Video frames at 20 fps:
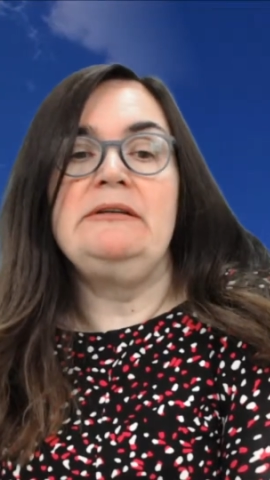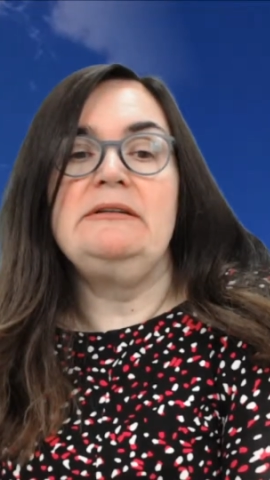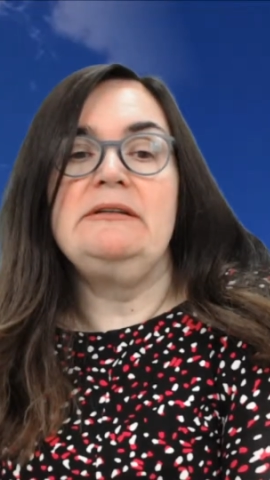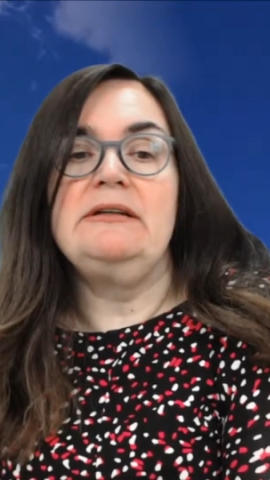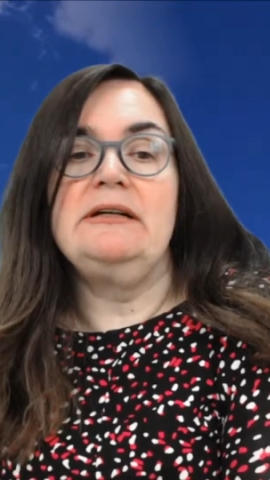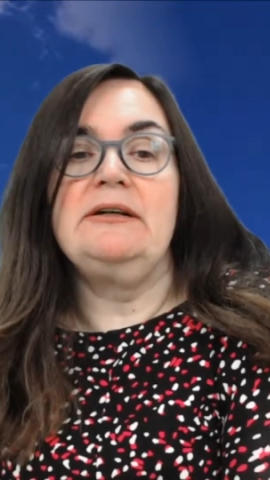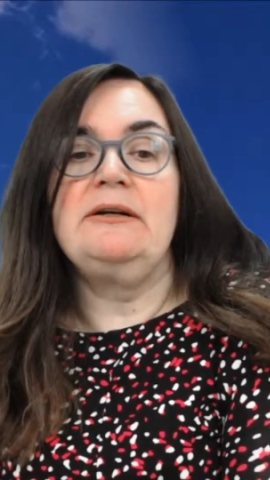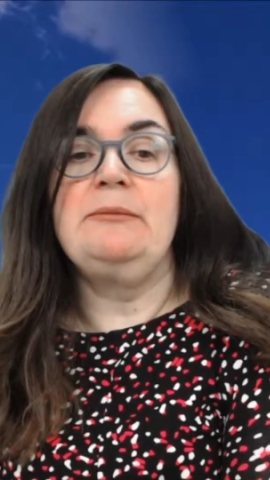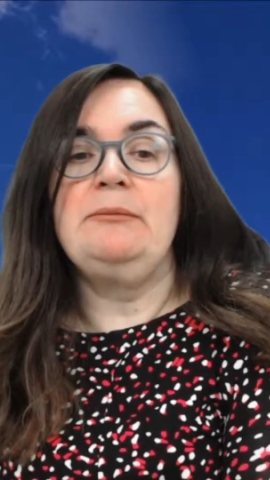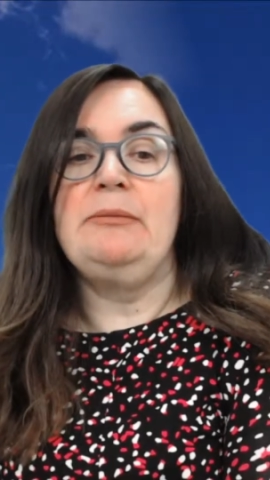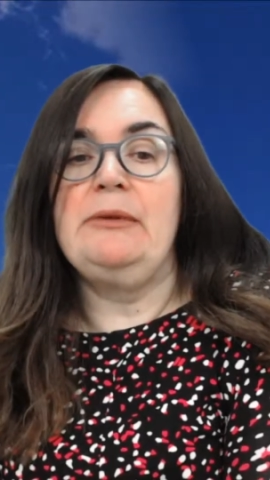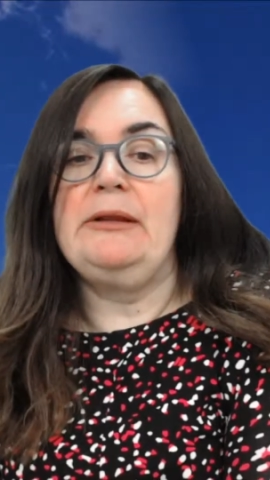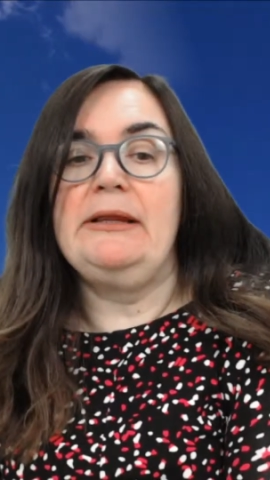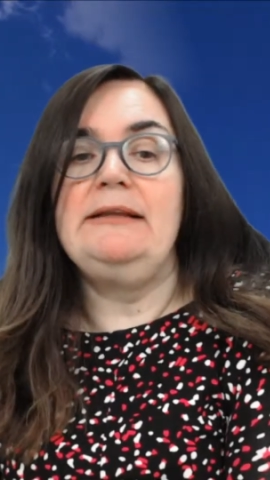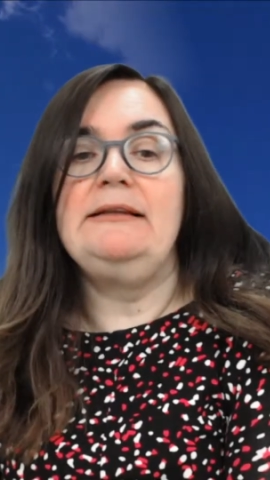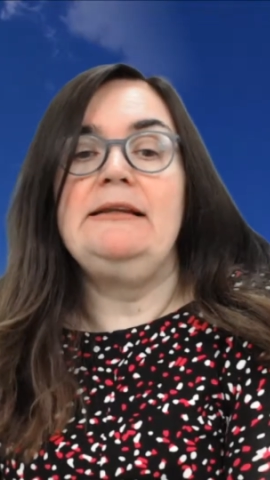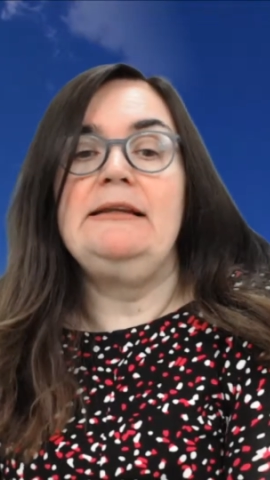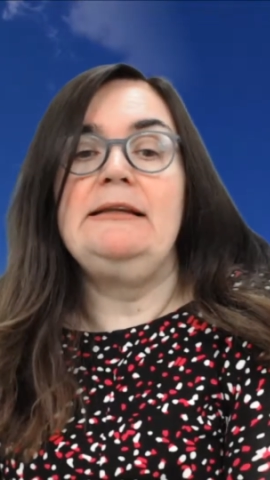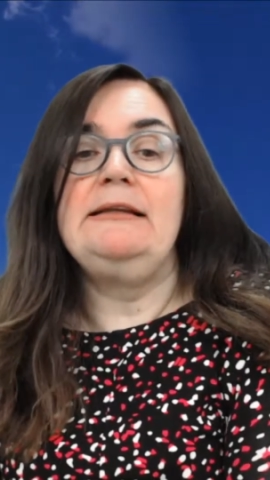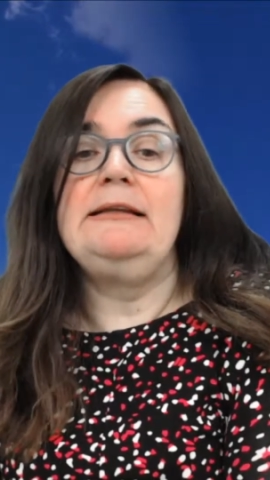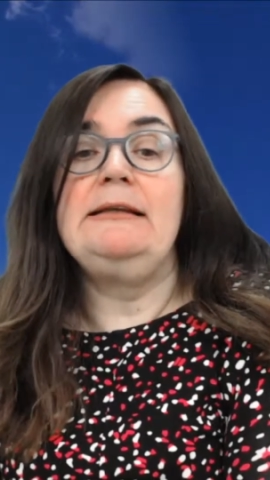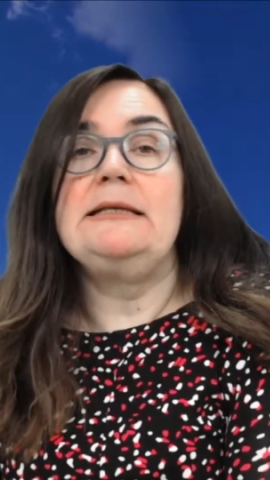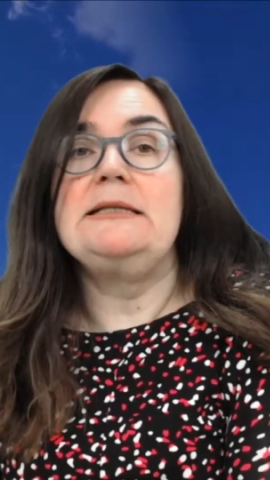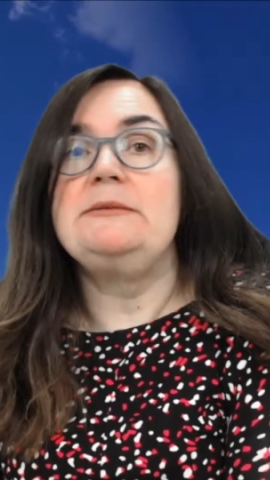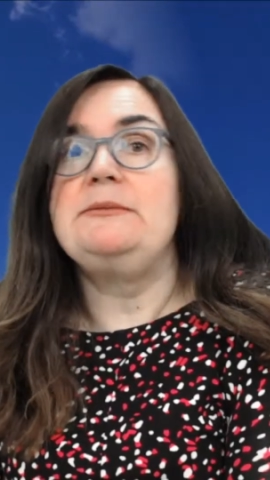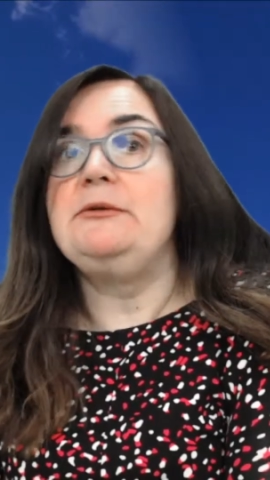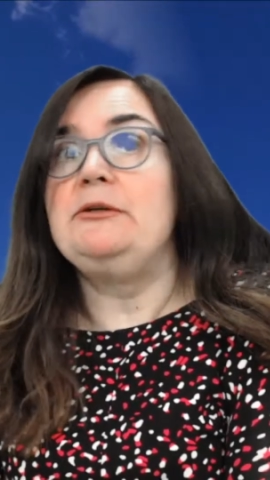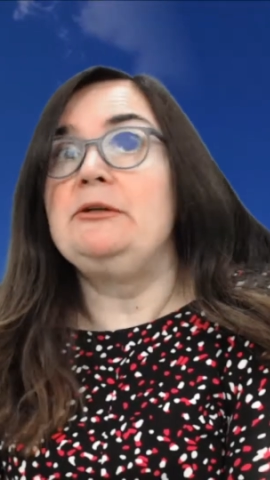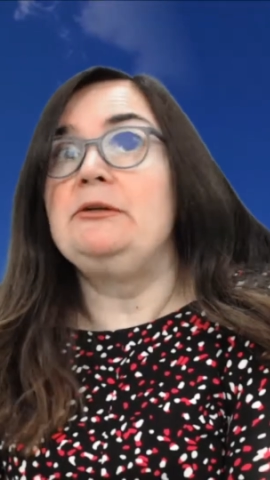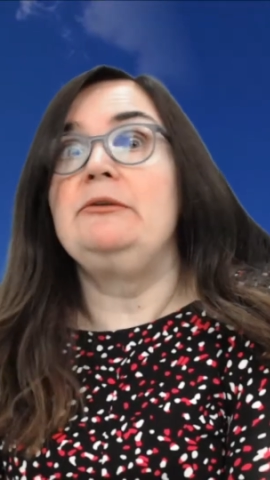entire plant, and it has
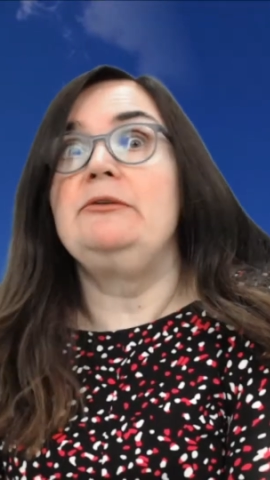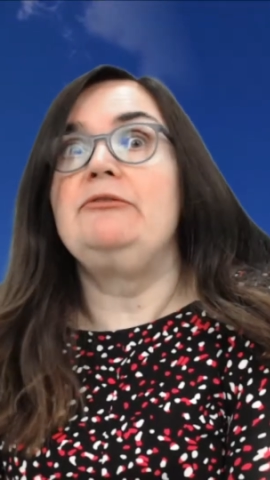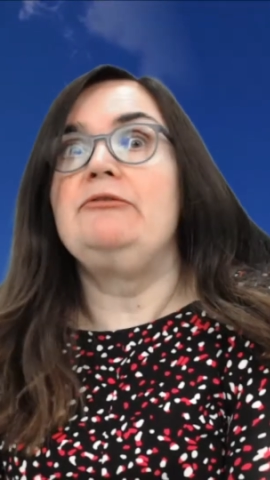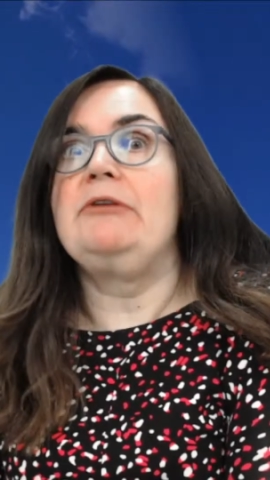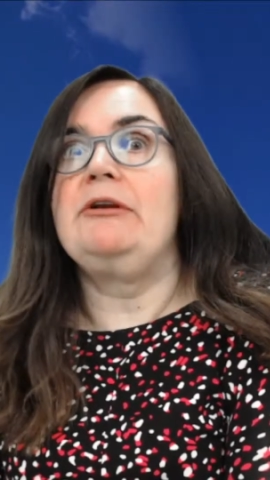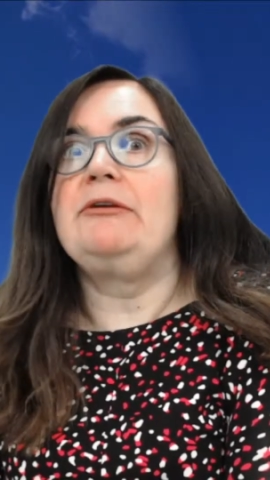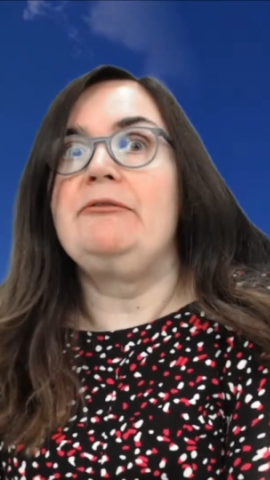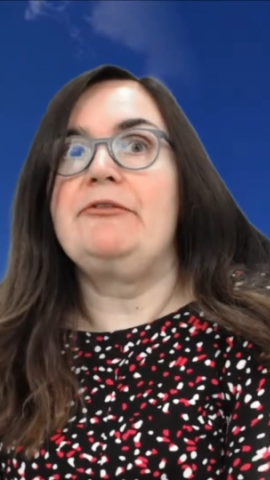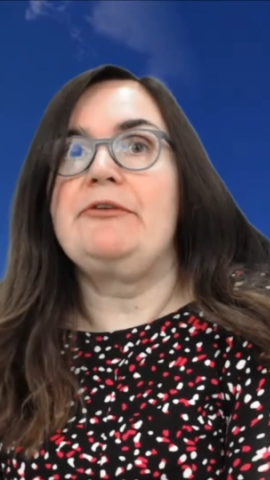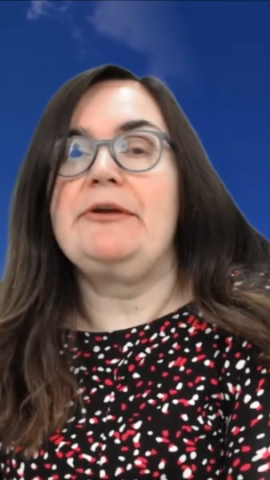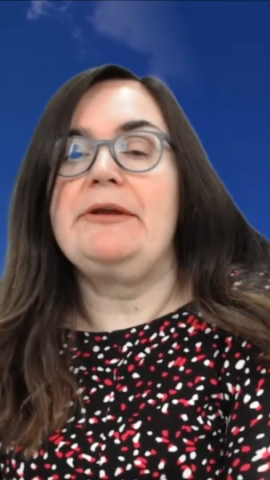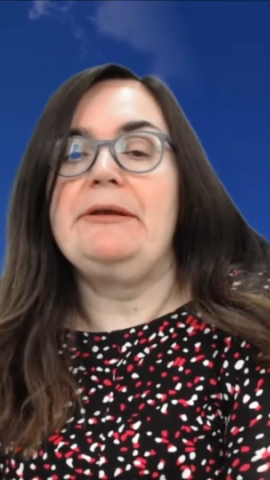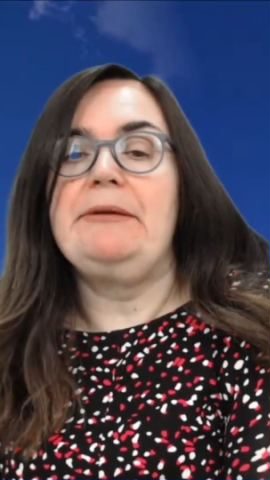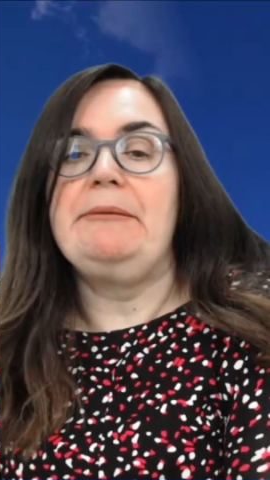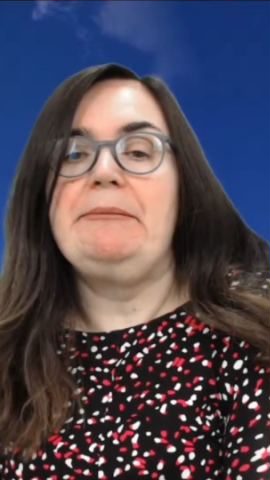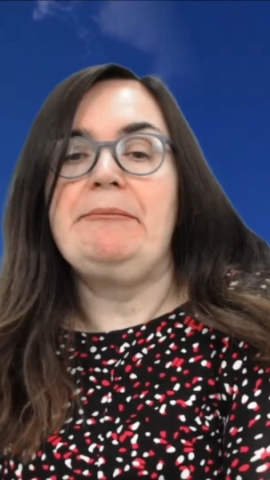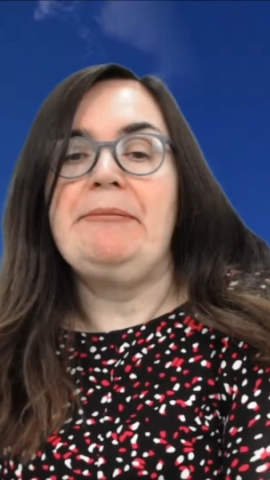been a good run for him.